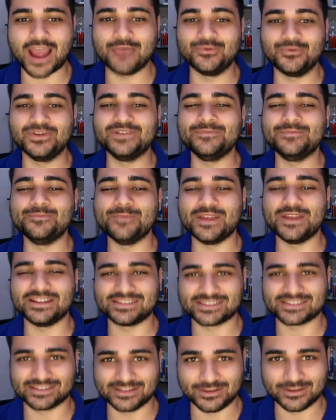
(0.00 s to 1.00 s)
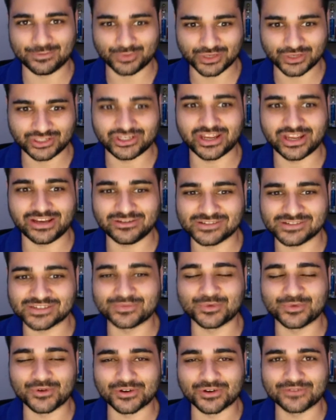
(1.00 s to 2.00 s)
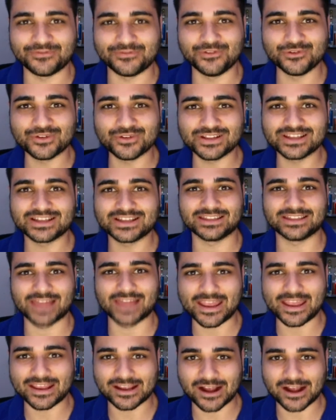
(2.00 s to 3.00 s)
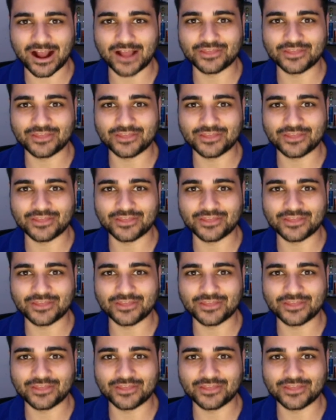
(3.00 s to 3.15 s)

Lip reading: I would immensely appreciate your support if you click like